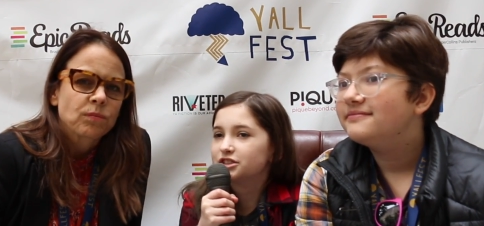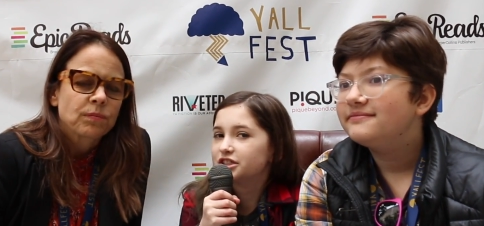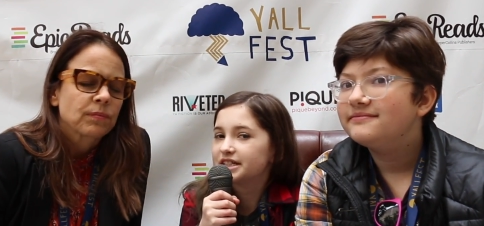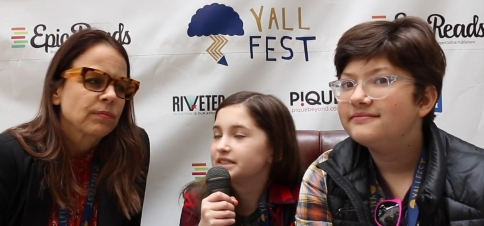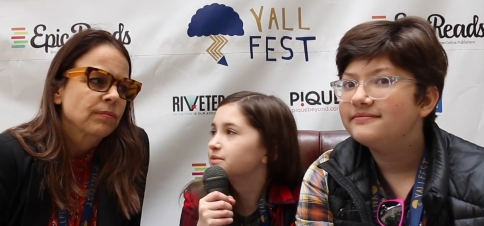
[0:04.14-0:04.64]

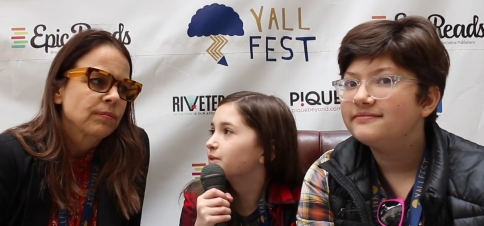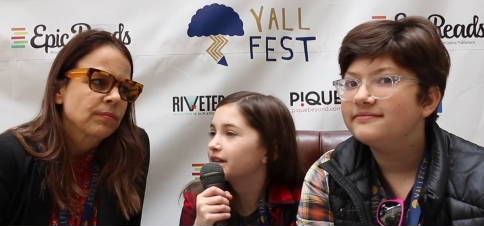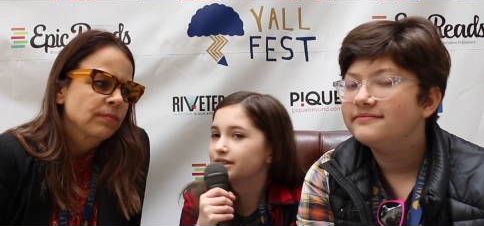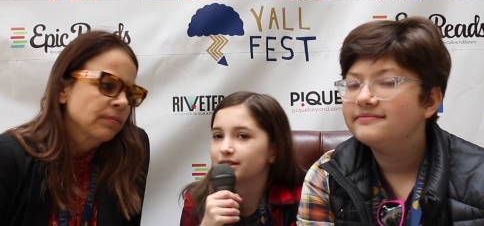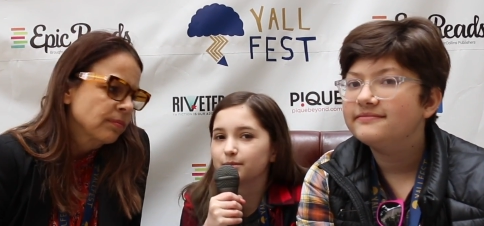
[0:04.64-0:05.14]
Speaker 1: she's
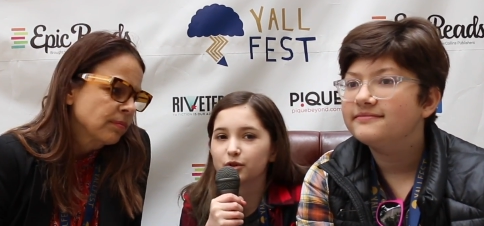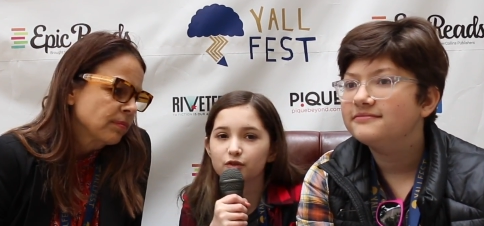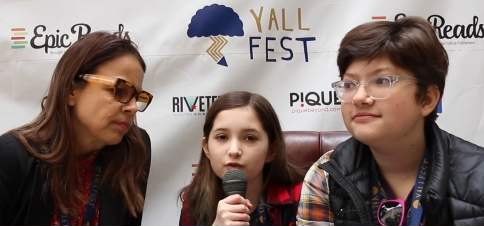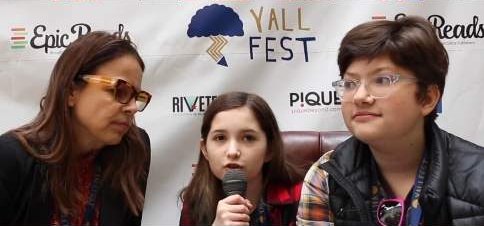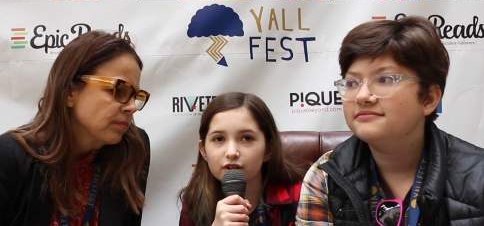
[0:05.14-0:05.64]
written
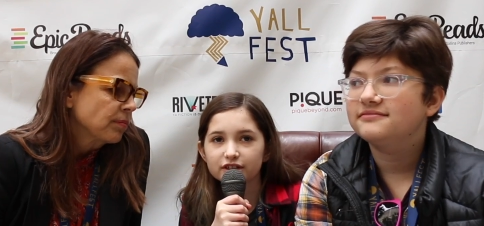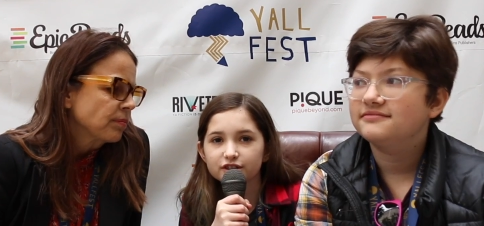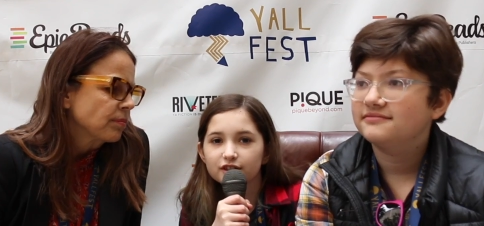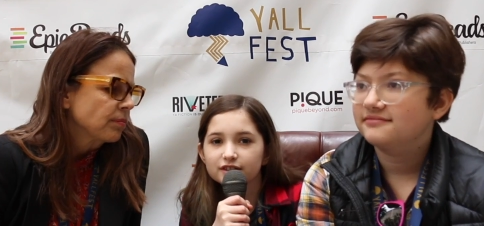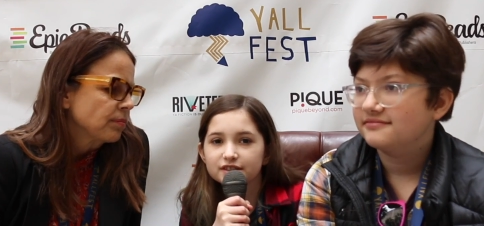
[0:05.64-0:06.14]
Beautiful
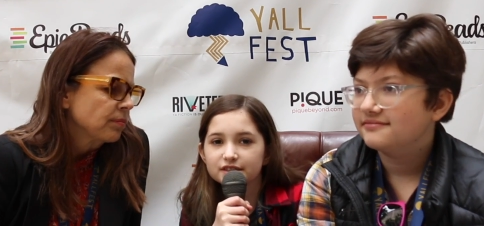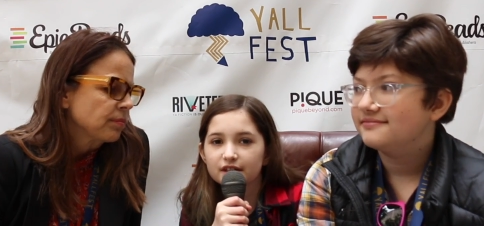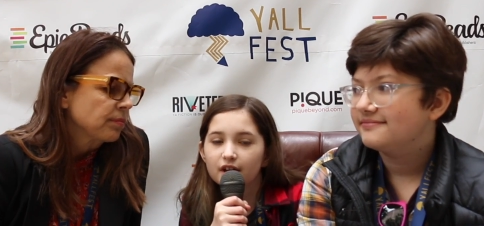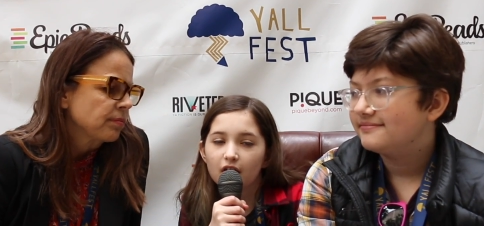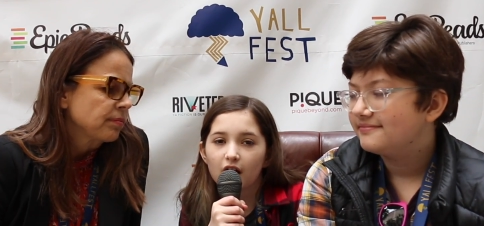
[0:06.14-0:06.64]
Creatures,
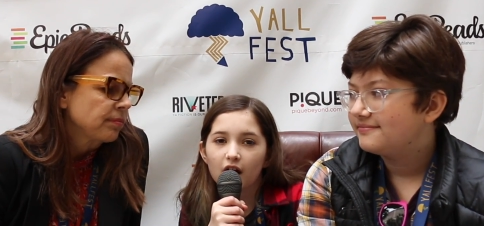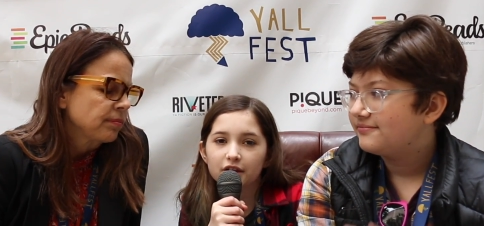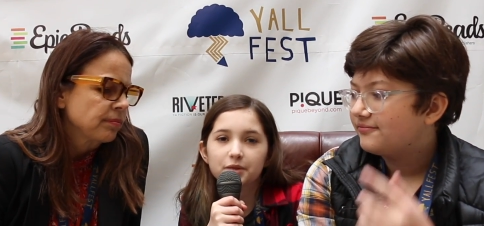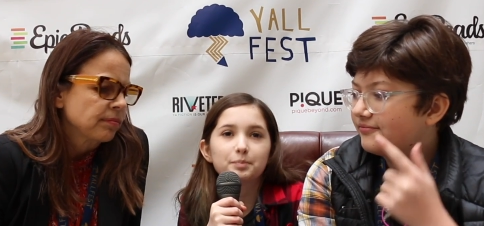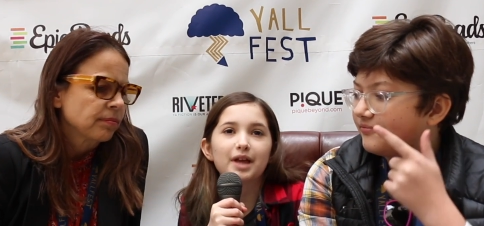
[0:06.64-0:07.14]
uh,
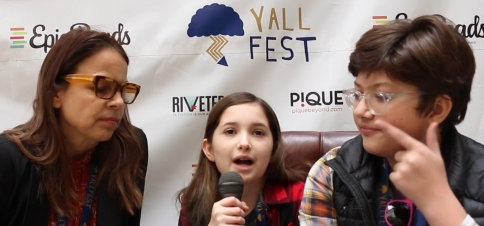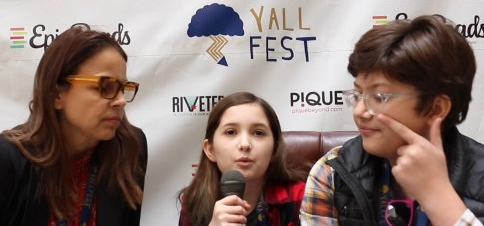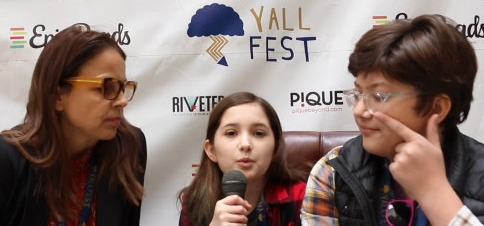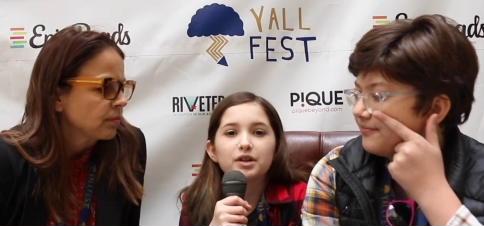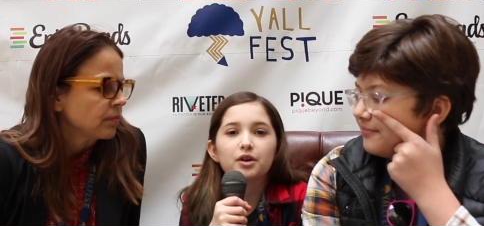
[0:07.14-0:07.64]
The Black
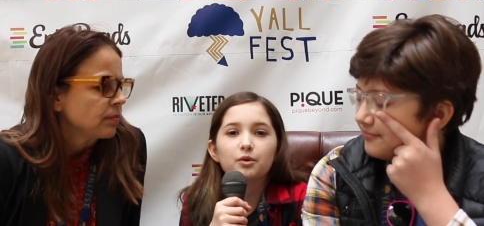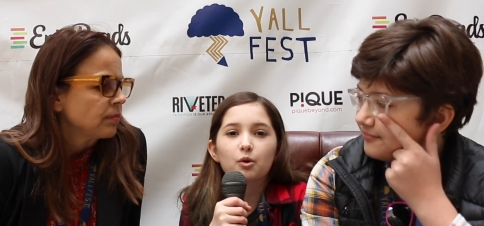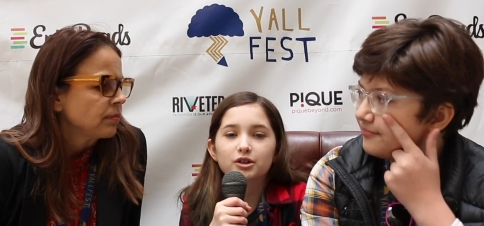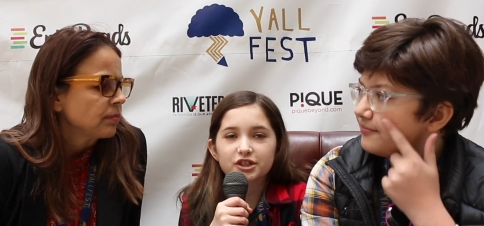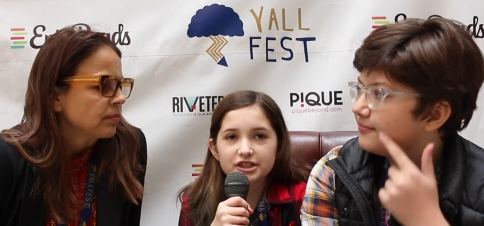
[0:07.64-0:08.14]
Widow
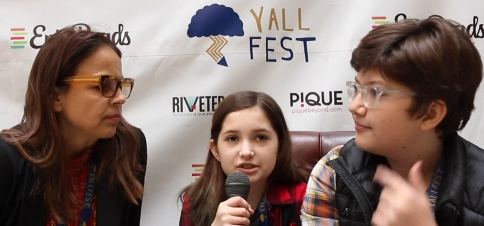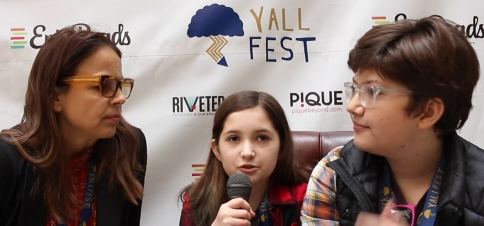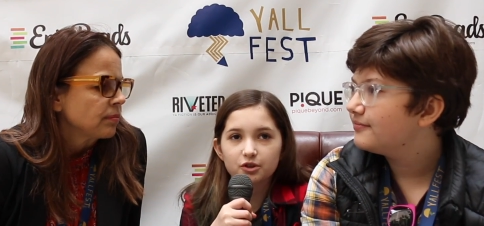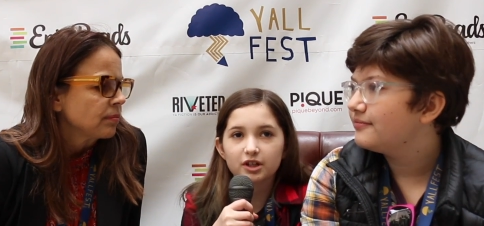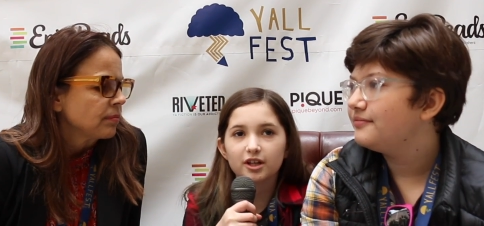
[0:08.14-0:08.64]
Orchard
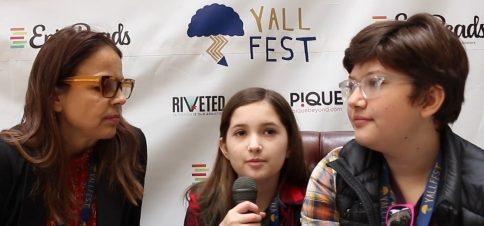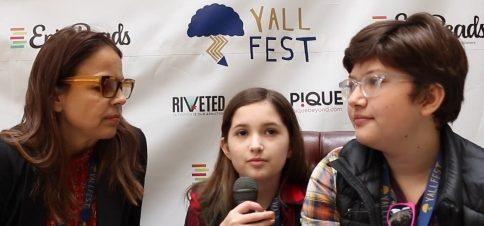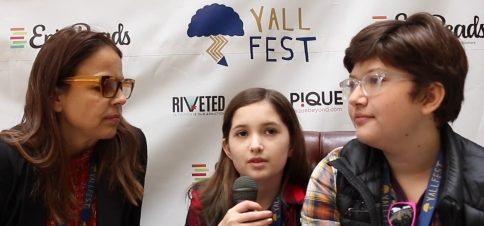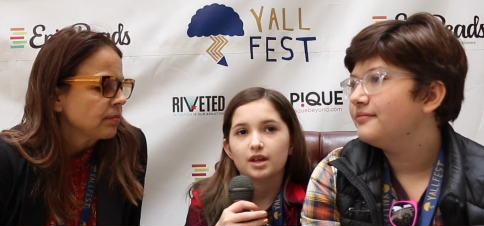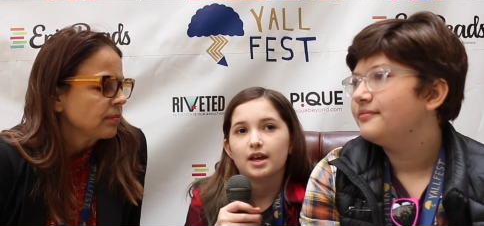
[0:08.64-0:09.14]
Story,
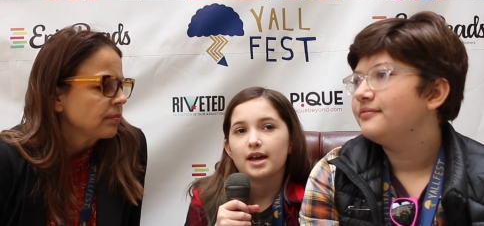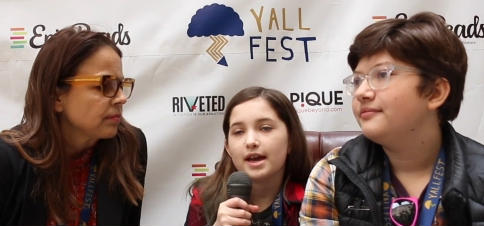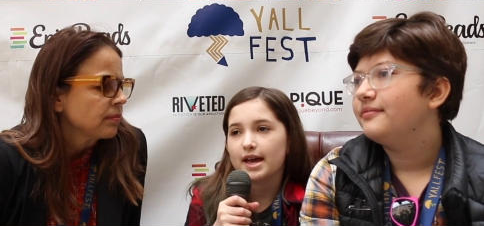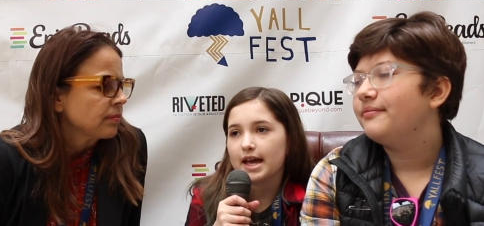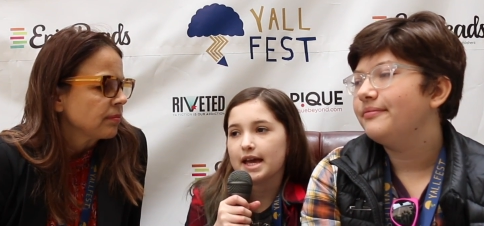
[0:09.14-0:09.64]

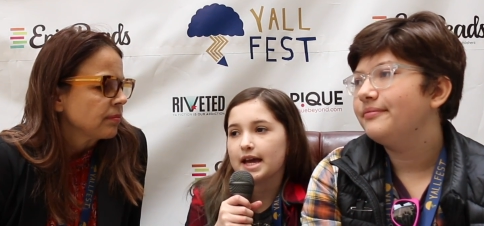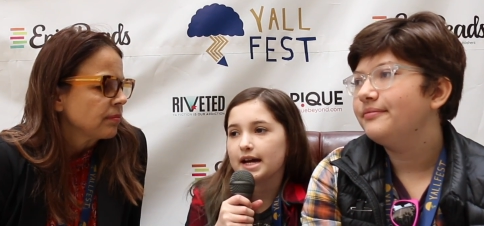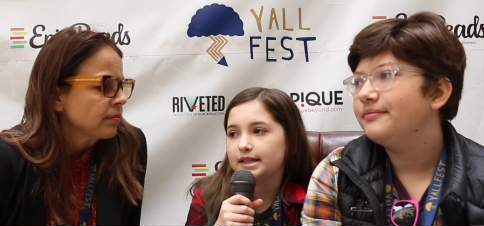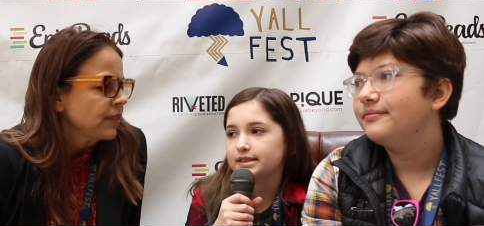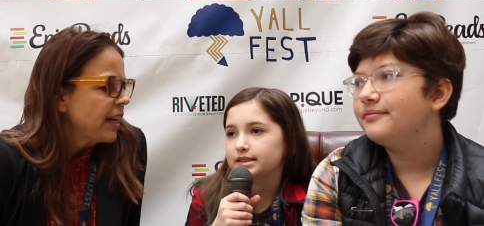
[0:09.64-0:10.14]

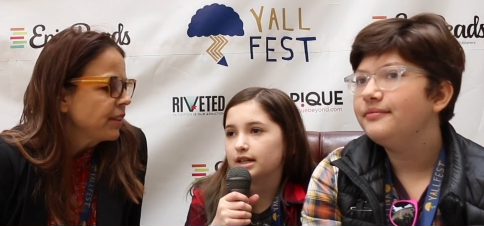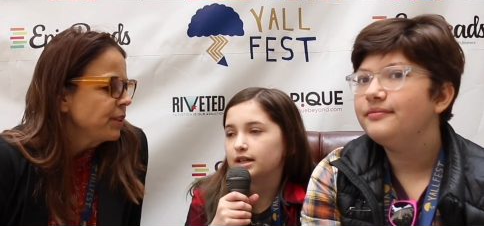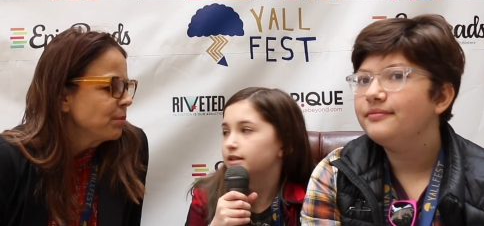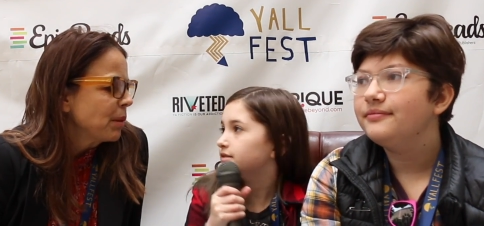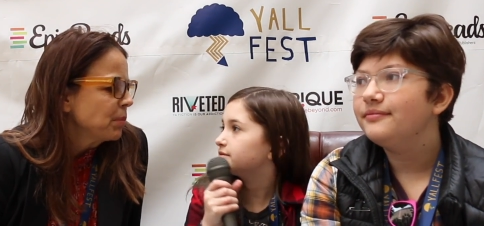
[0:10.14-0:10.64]
and...
Speaker 2: How do
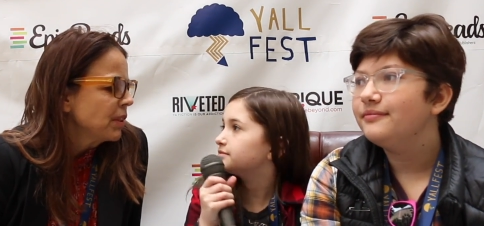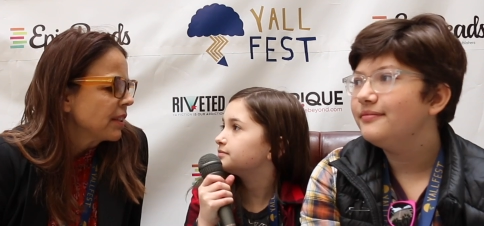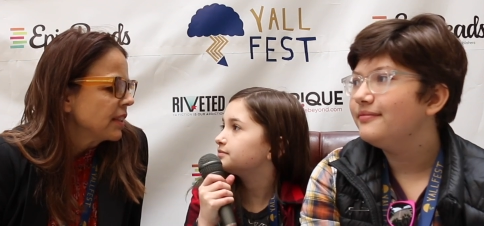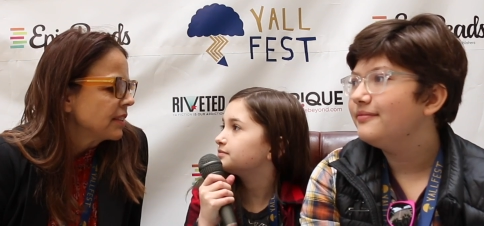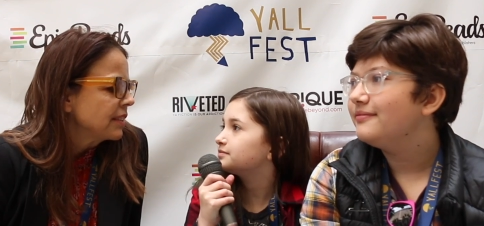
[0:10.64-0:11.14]
you remember all
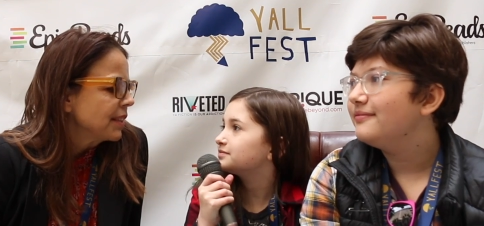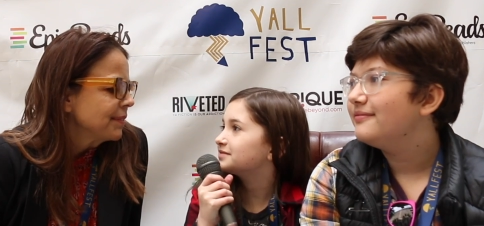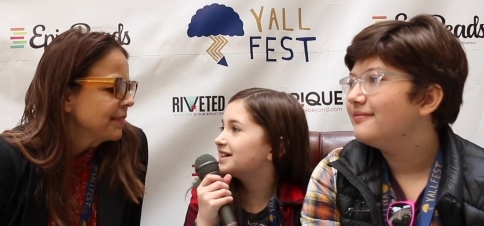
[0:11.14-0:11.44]
that stuff?